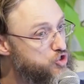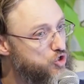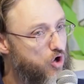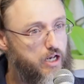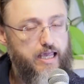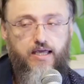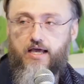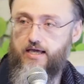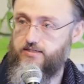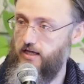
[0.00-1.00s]
Surely
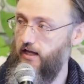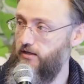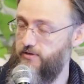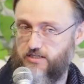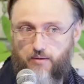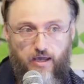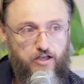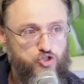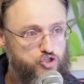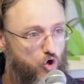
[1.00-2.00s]
his kingdom is coming,
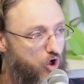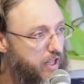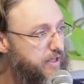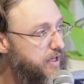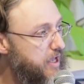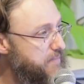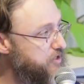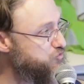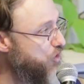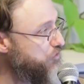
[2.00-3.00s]
and surely he
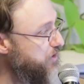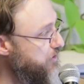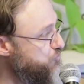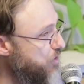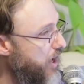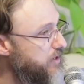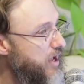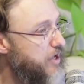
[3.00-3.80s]
makes wrong things right.